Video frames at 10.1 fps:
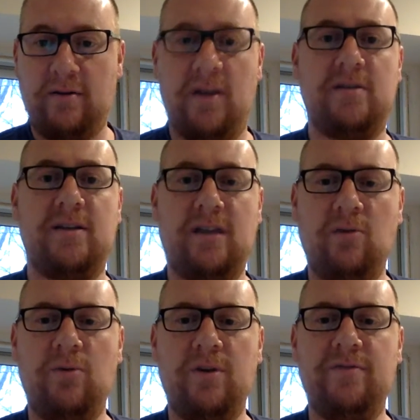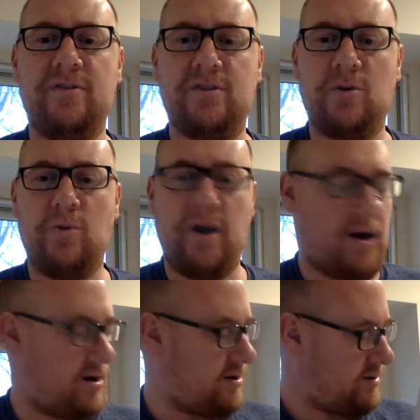And to get rid of the
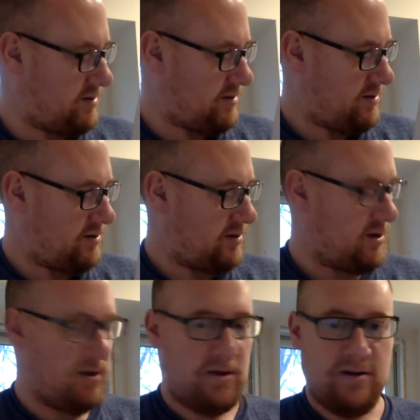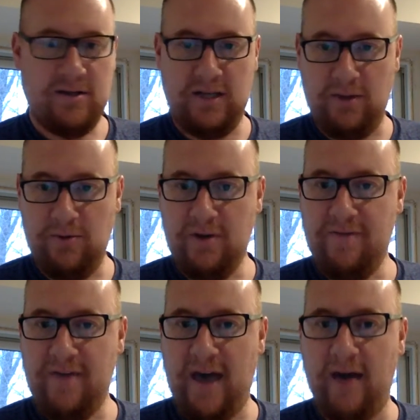square, to get rid
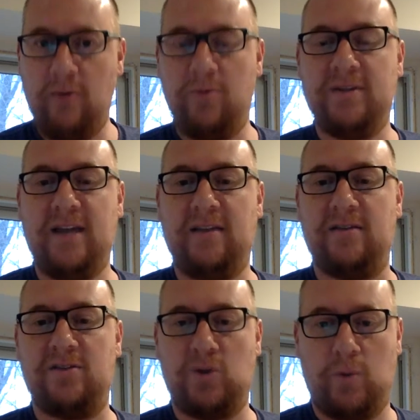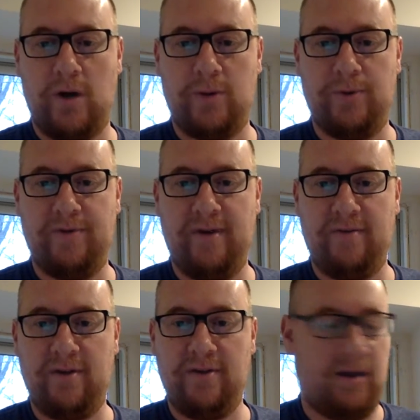of that, we take the square root of
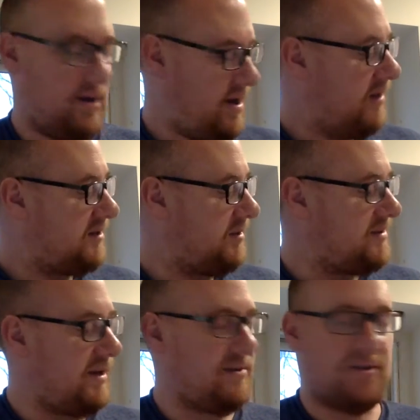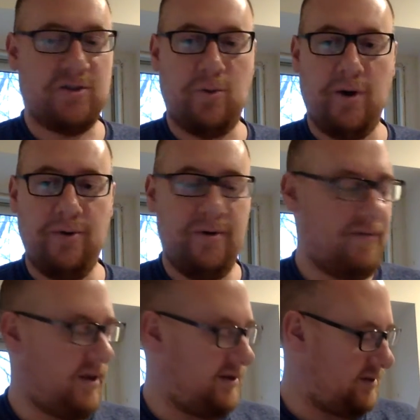everything. So it means it takes the square root
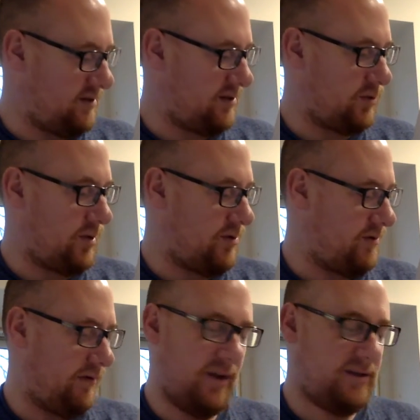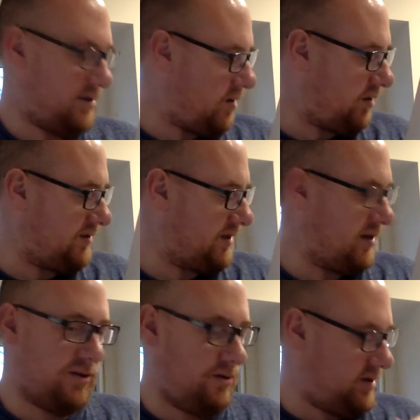of this and the square root of this. And all it's
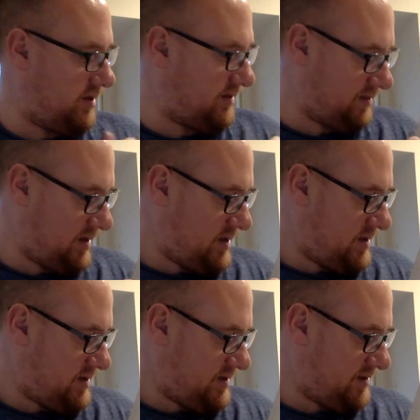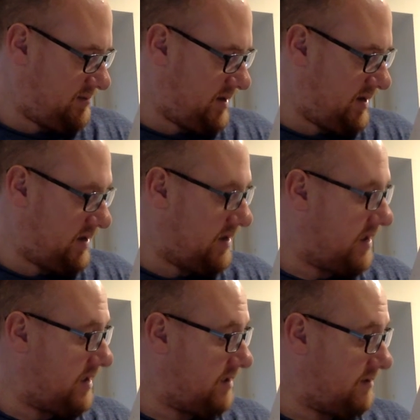going to do to this is make it
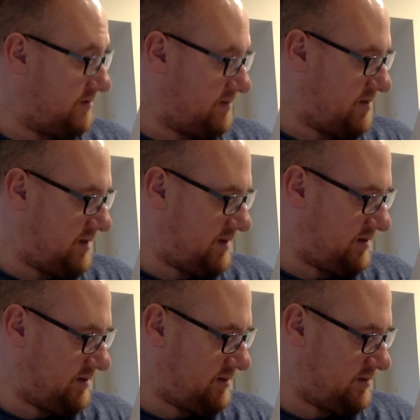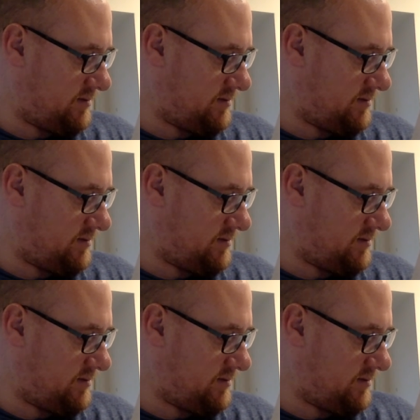this.